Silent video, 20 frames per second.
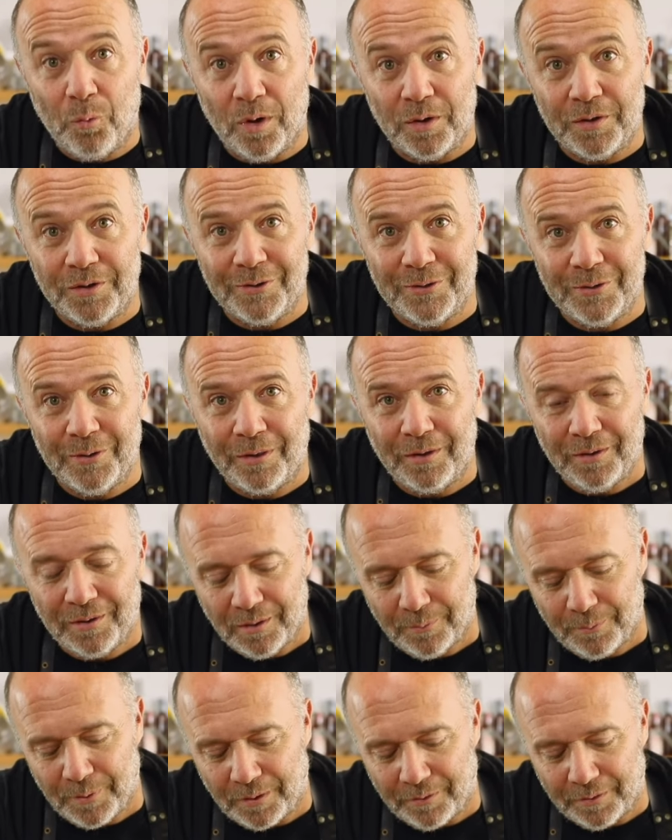what do you
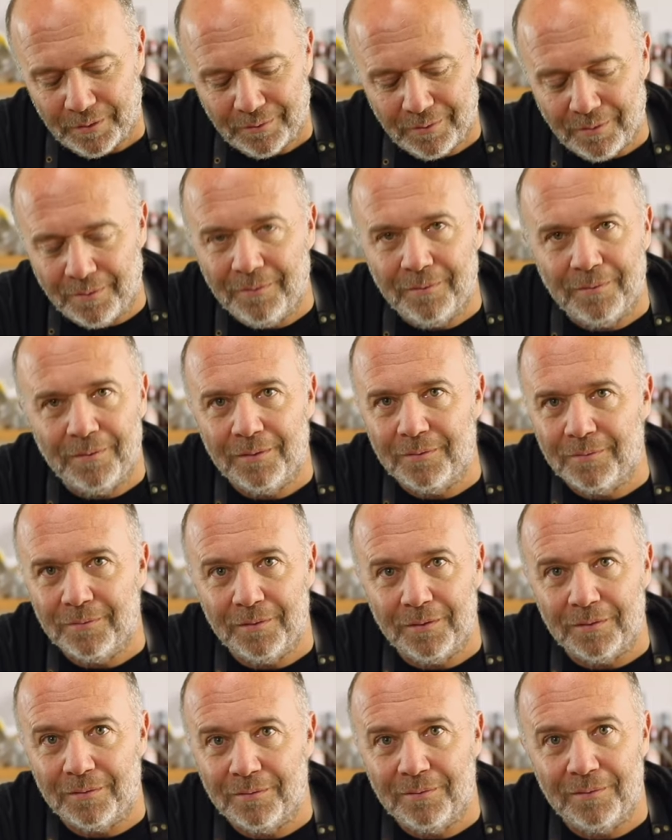think about it?
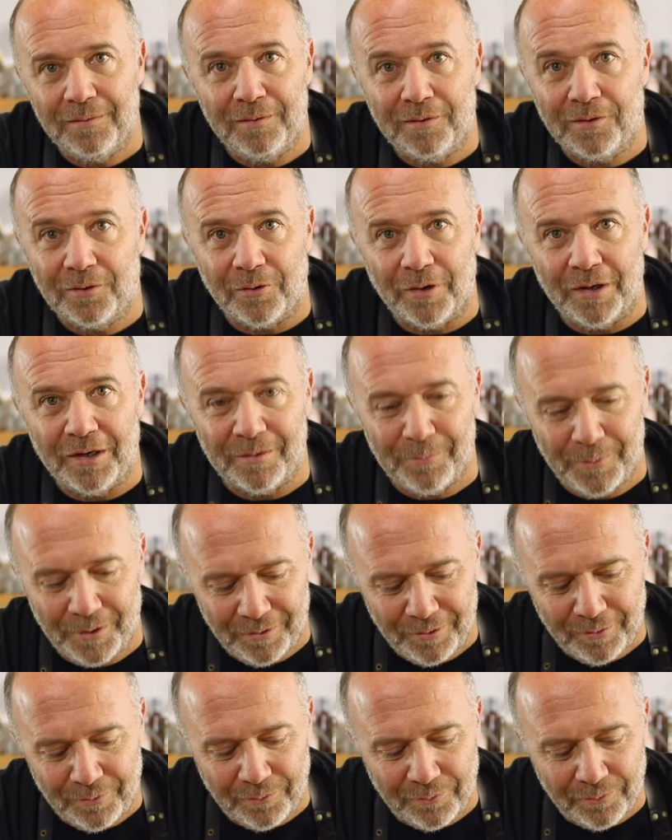Isn't it
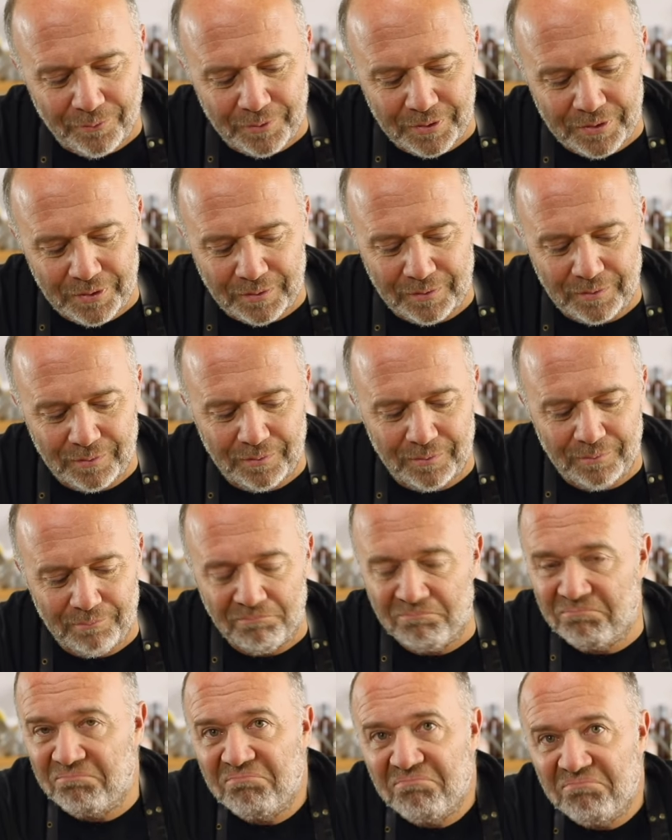incredible? We just
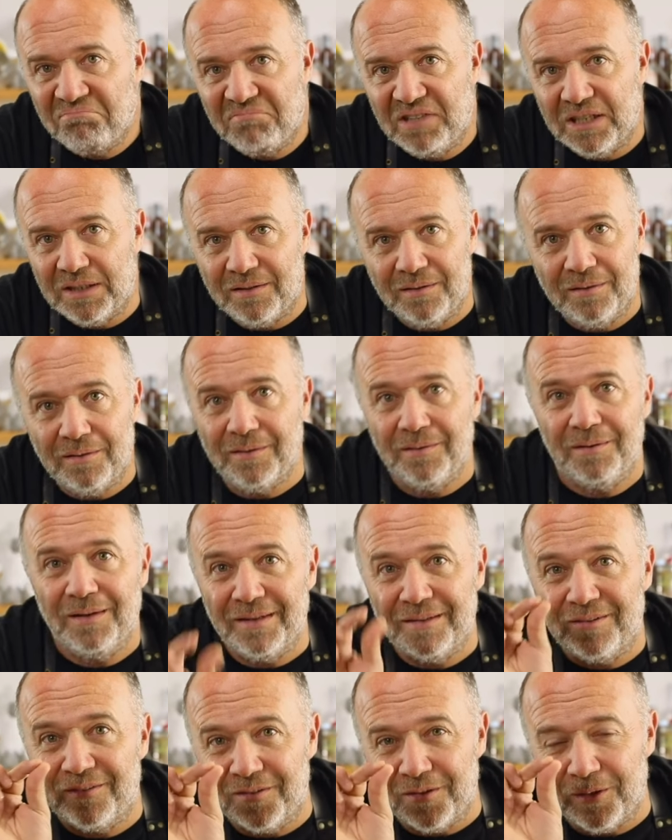did
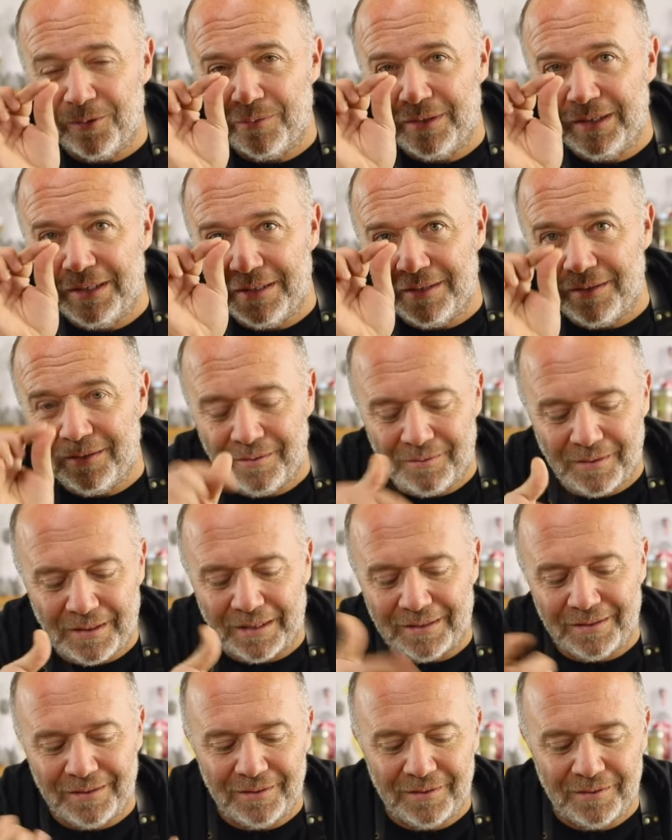so little
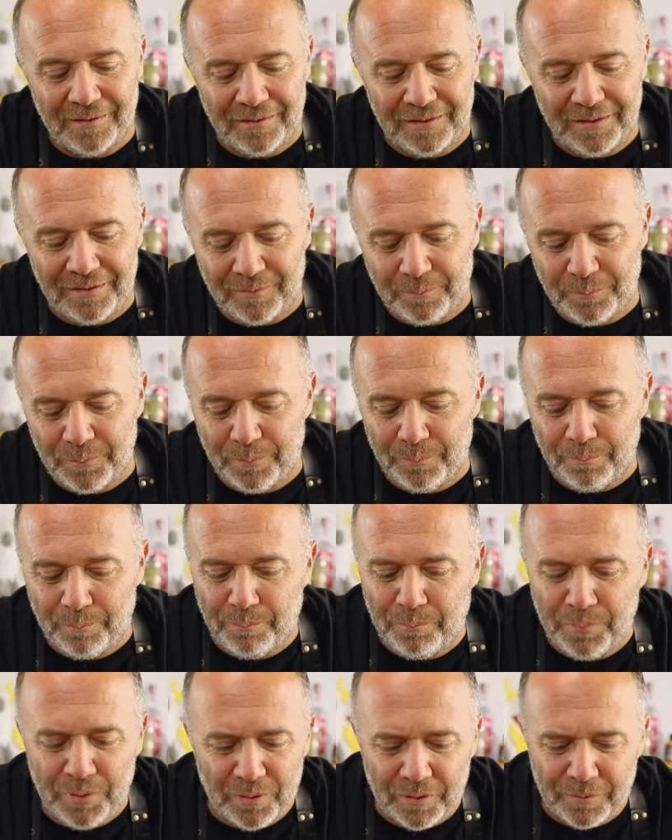and this
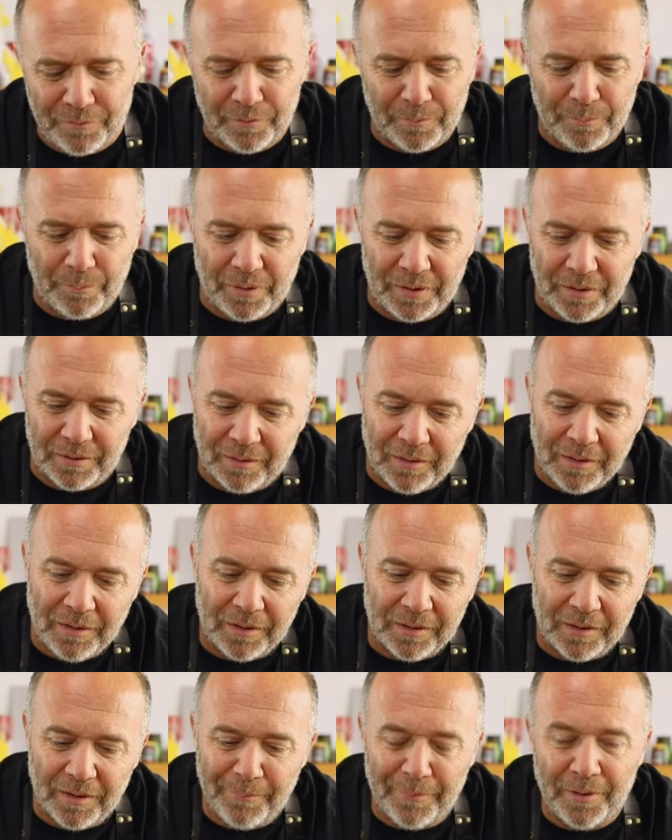beautiful bread
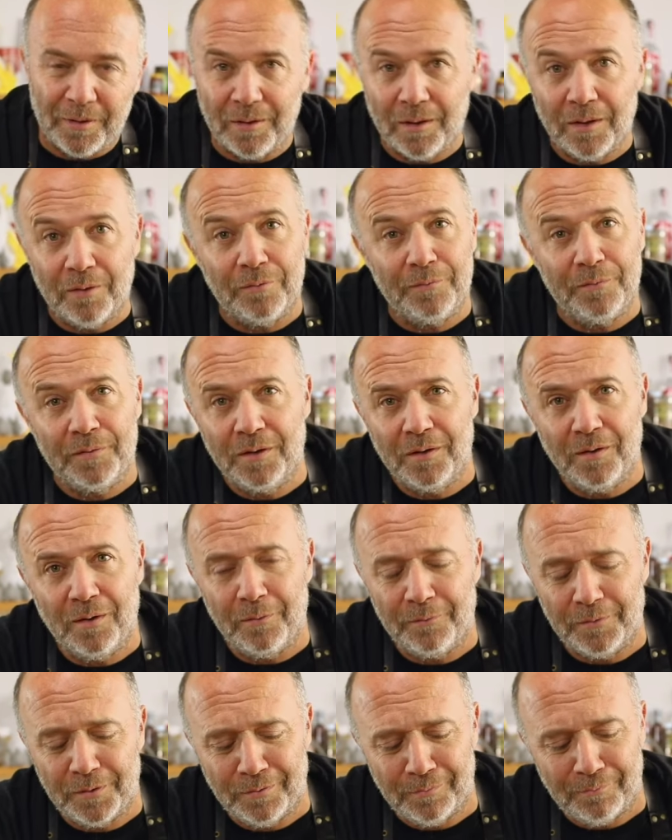came out of the
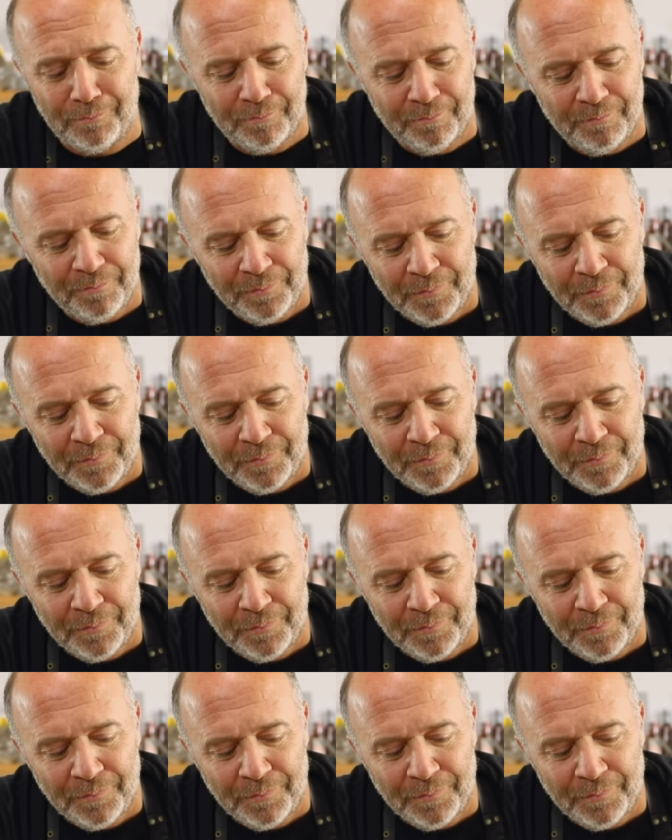oven.